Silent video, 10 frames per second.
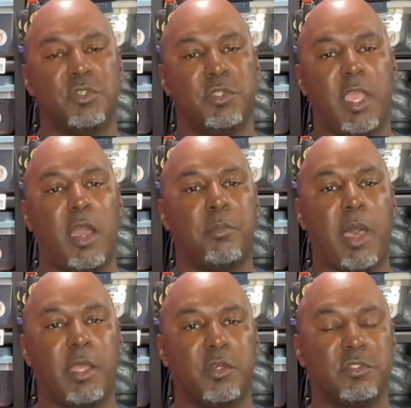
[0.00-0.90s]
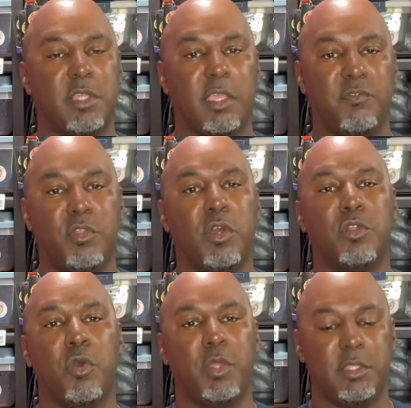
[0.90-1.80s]
to the albinos. Like if you don't
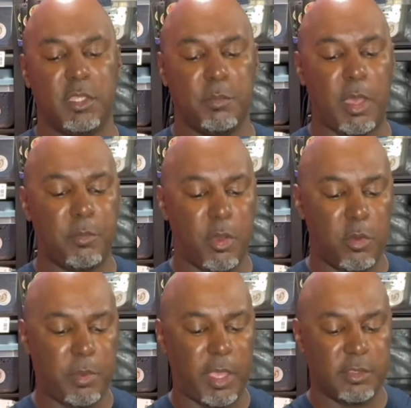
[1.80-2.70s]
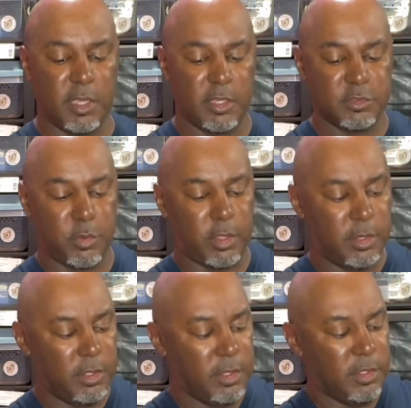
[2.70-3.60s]
know anything about ball pythons, right?
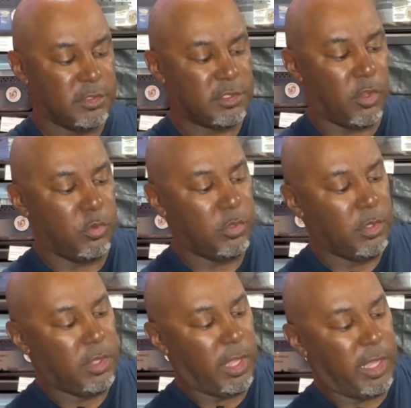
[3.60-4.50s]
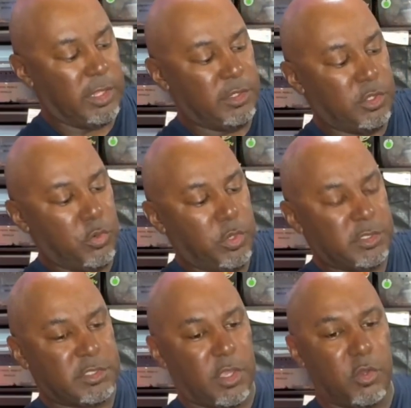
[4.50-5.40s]
So in doing
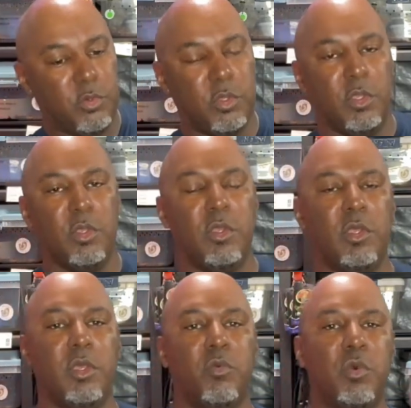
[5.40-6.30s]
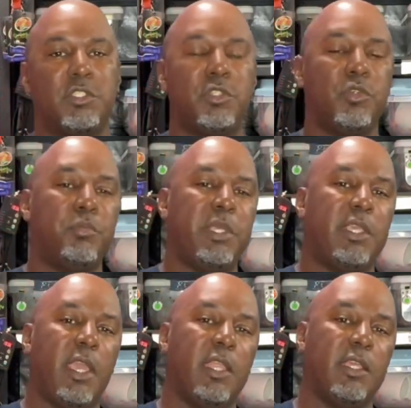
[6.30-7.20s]
so, what you'd be
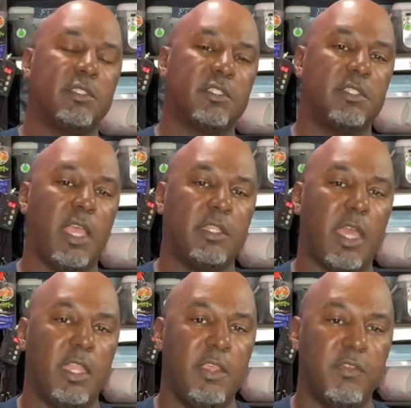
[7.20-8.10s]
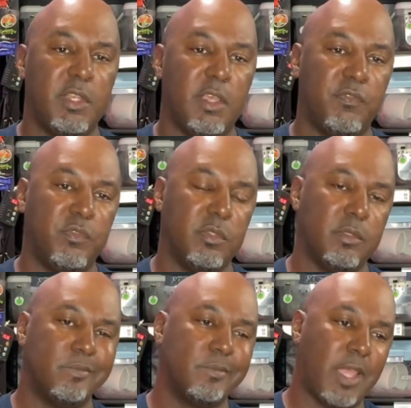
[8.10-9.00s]
getting is a snake that, even if,
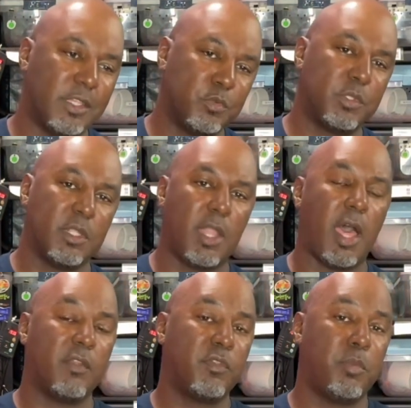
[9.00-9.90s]
as with a lot of the